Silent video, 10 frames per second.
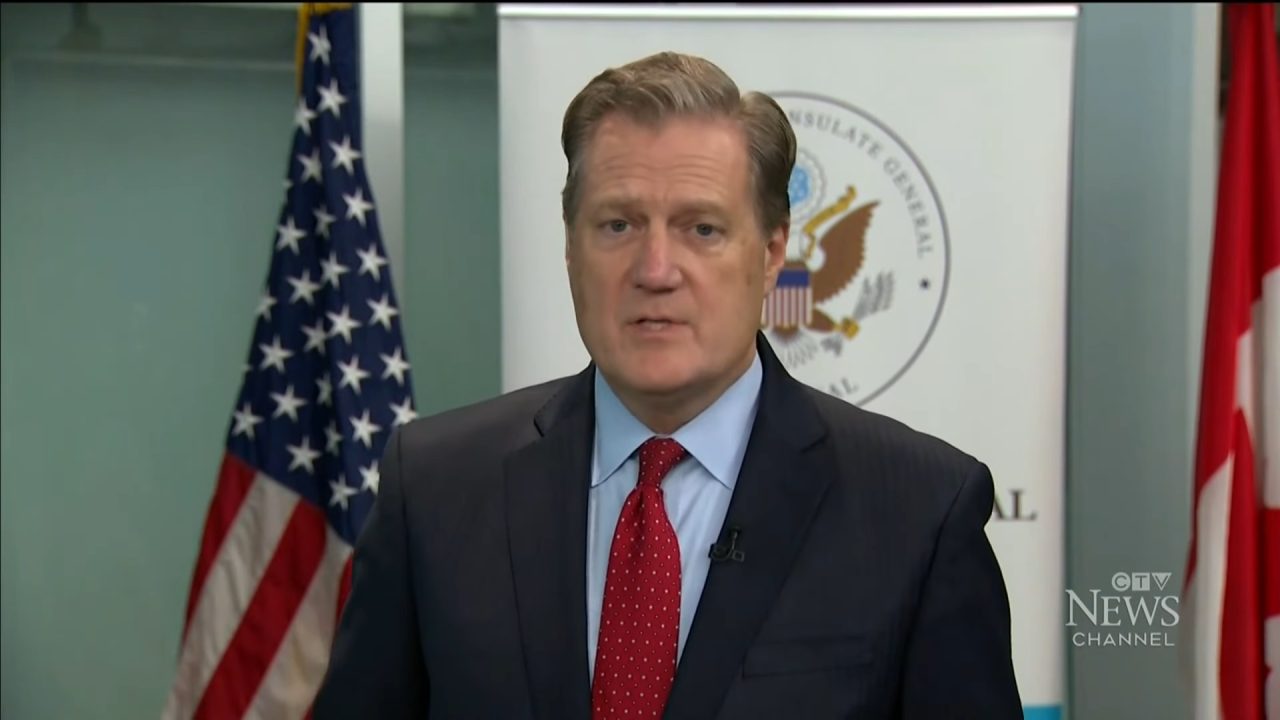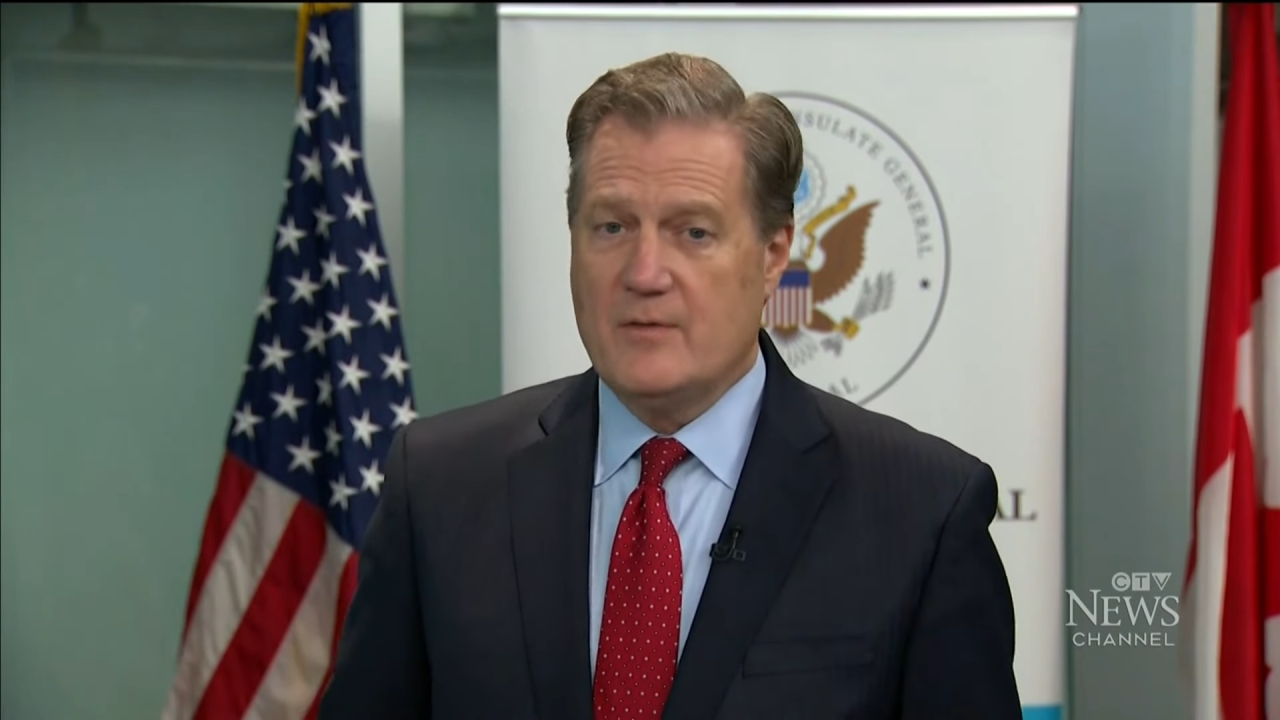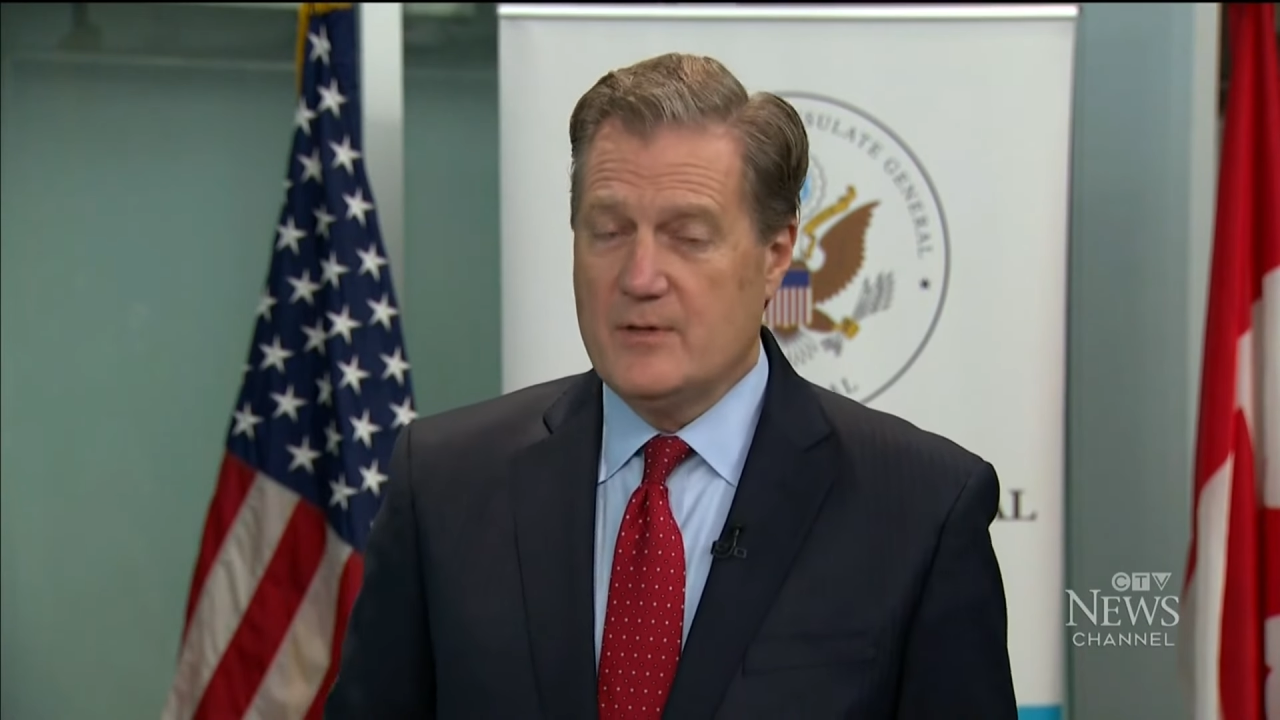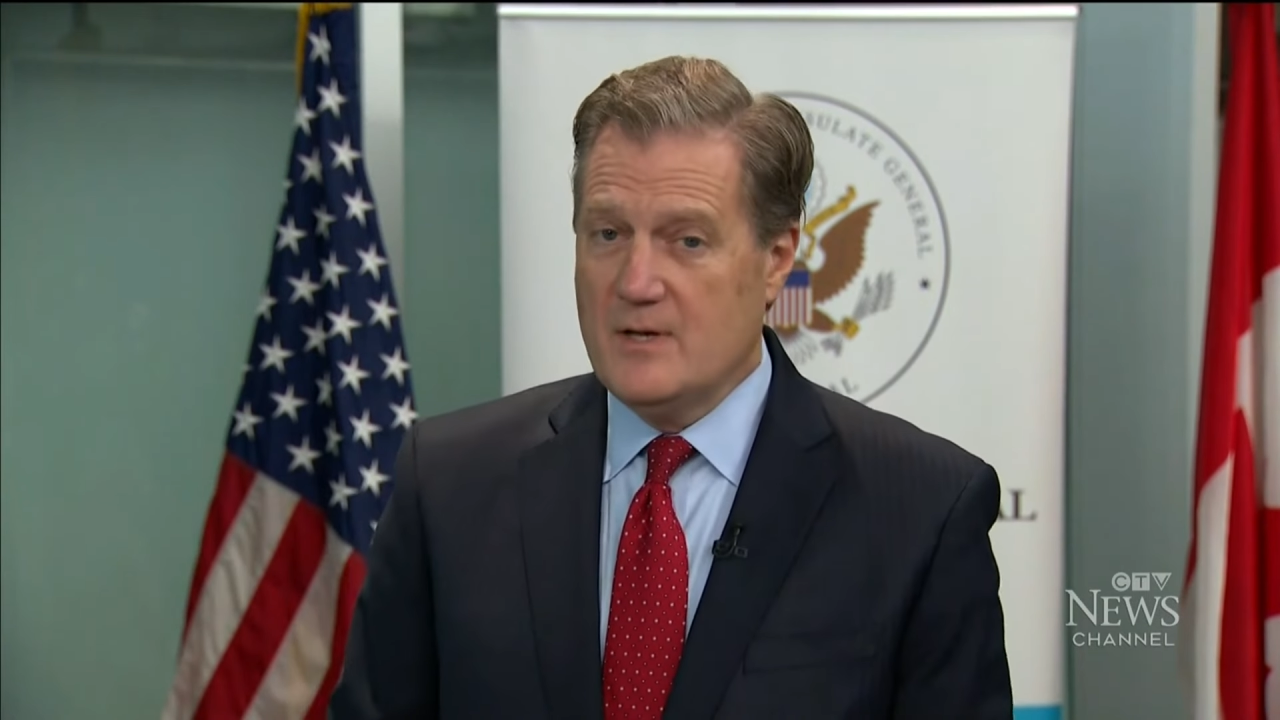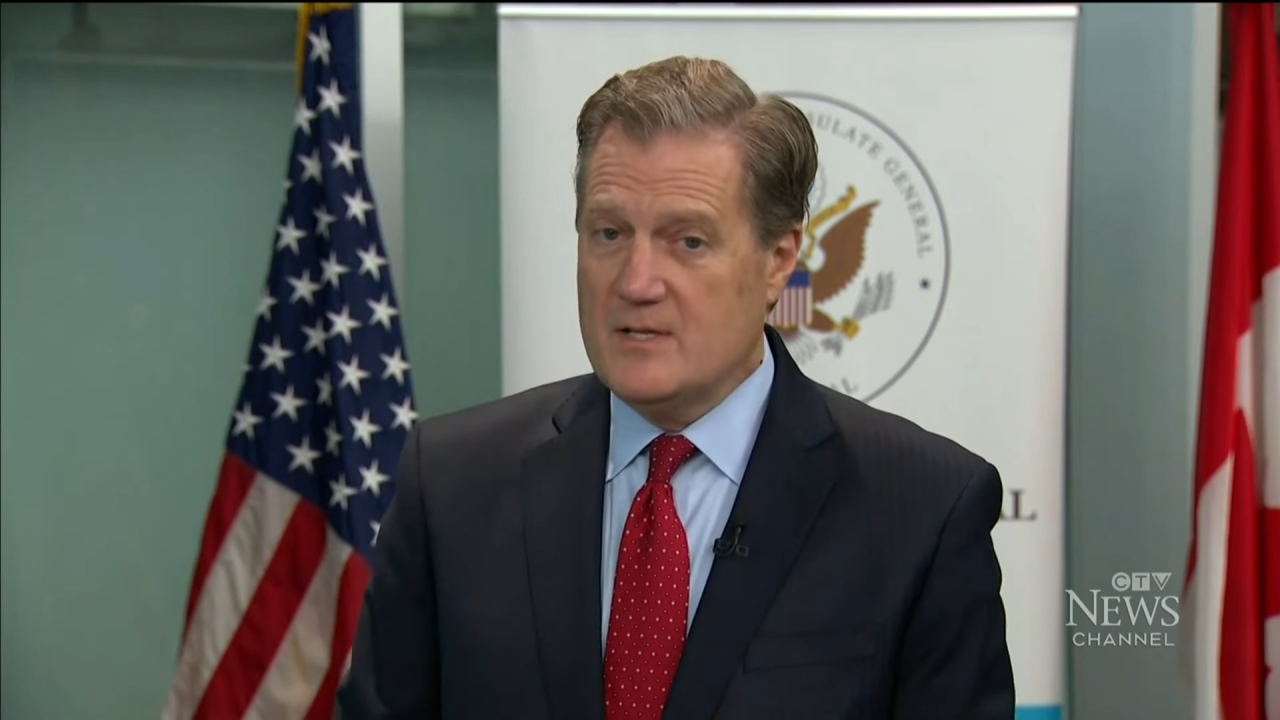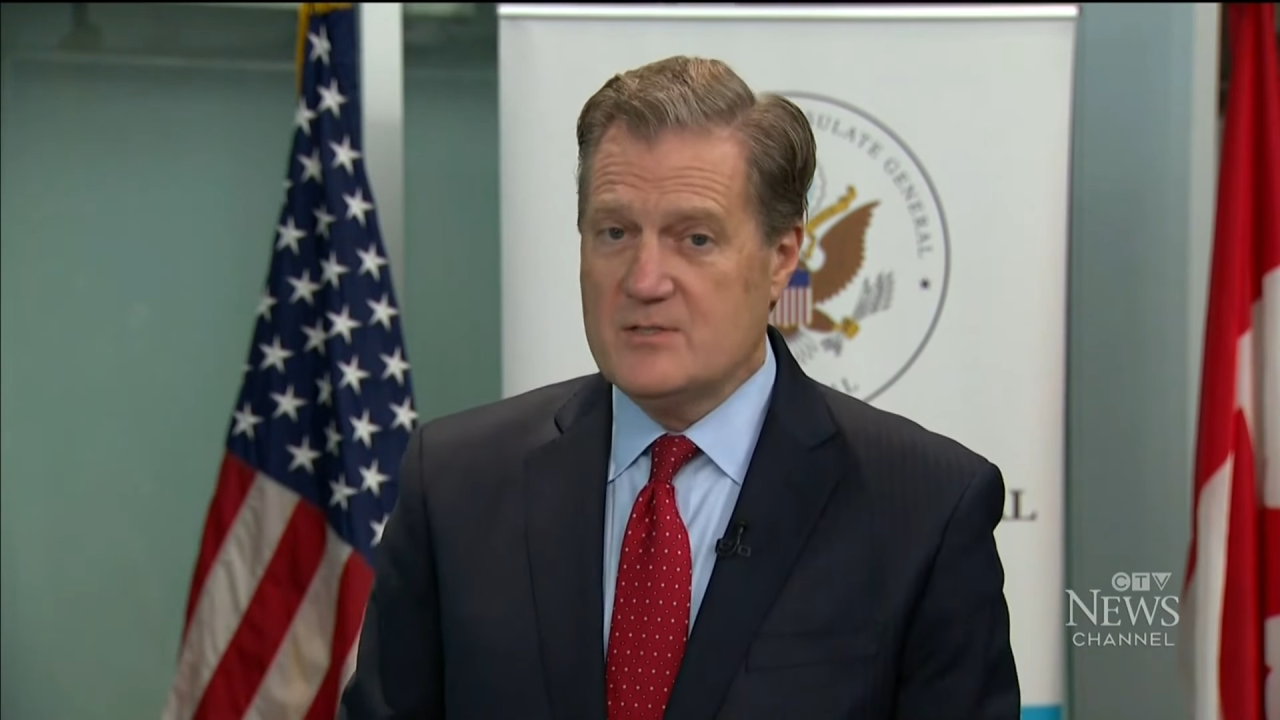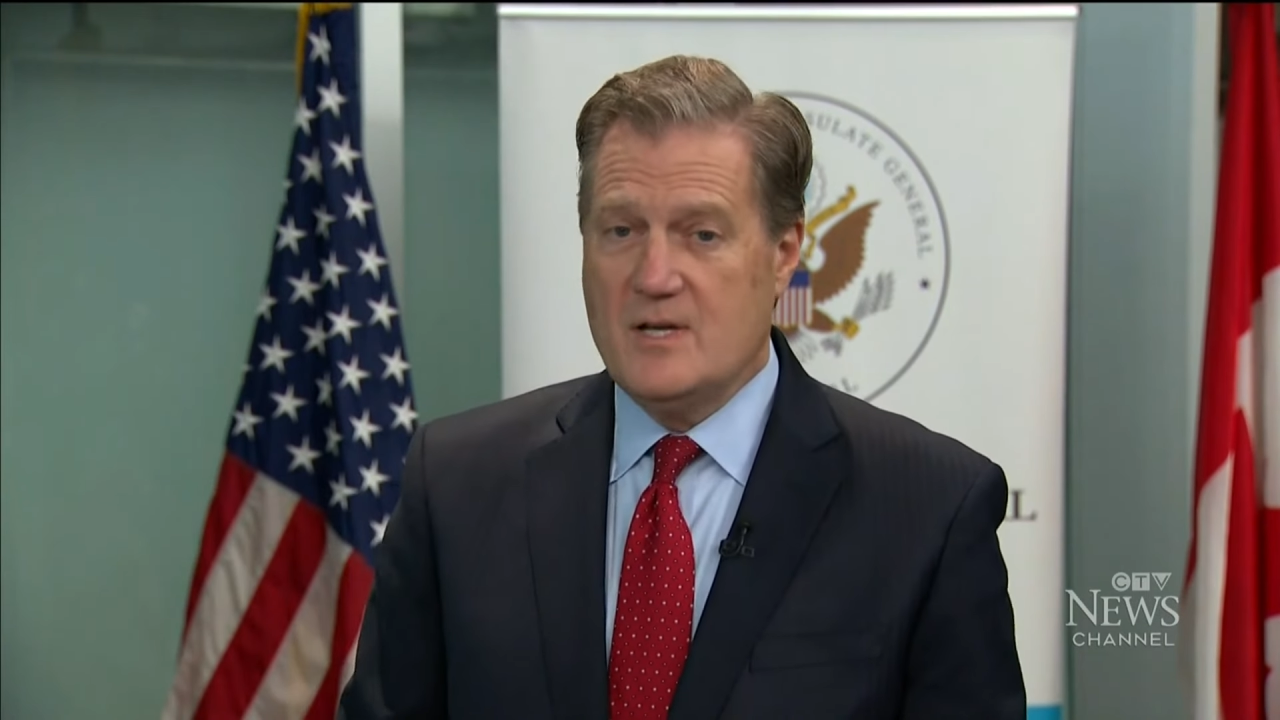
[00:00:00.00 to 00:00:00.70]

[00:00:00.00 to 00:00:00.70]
Now, the United